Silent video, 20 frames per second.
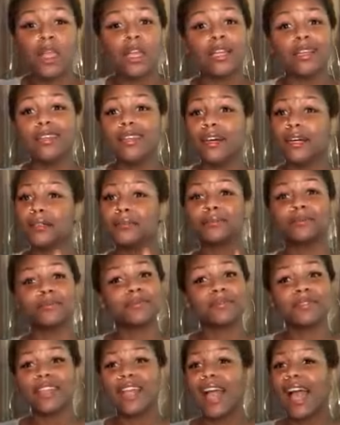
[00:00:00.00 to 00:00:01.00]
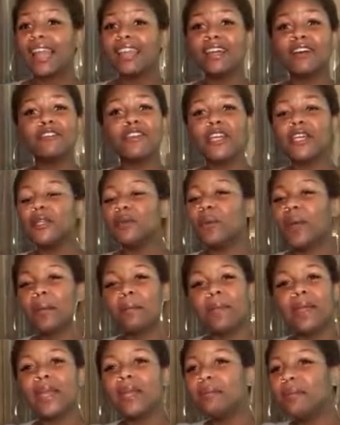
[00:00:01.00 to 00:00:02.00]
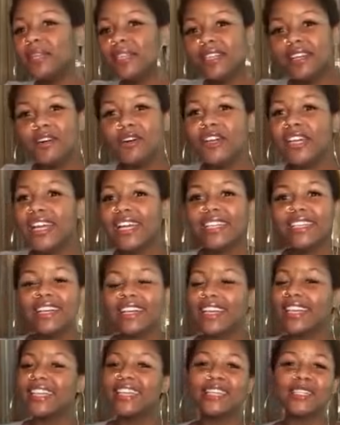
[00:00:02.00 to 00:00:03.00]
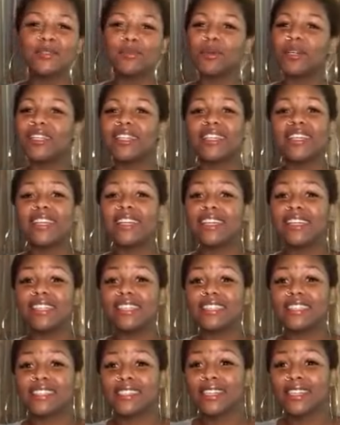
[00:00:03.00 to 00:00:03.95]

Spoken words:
Look, I love you anyway, baby. Okay, look, it is what it is.